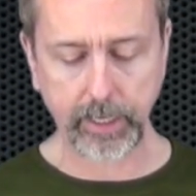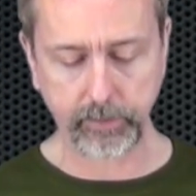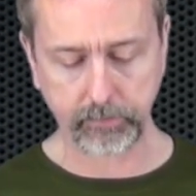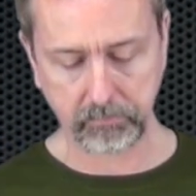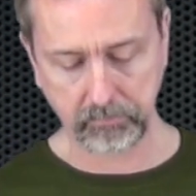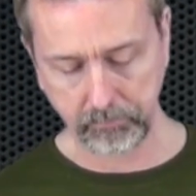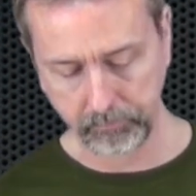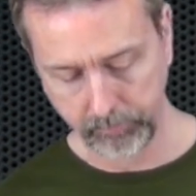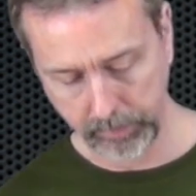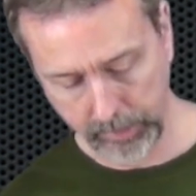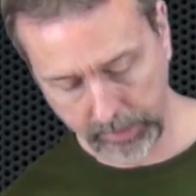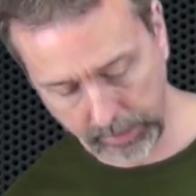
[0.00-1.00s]
out.
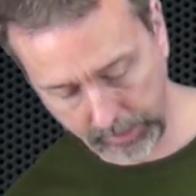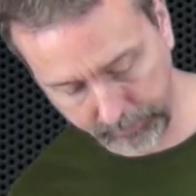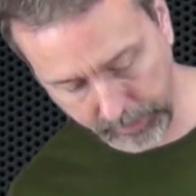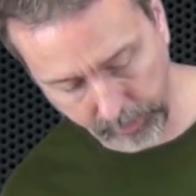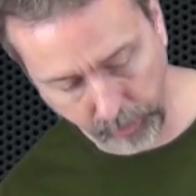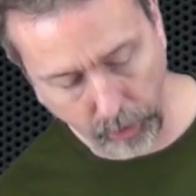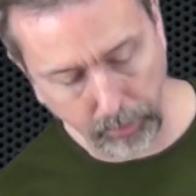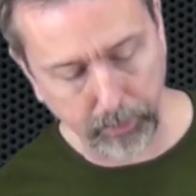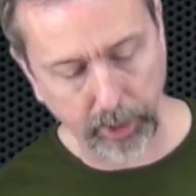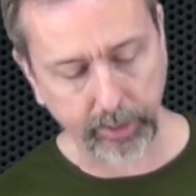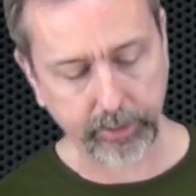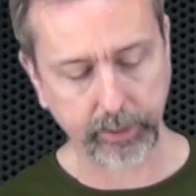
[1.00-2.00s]
I've got no
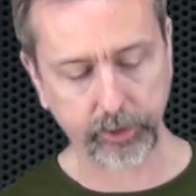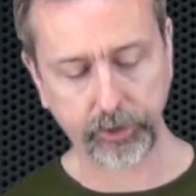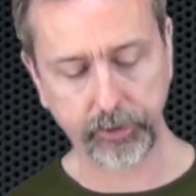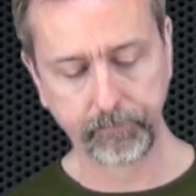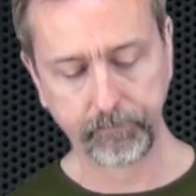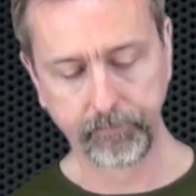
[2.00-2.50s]
blockage.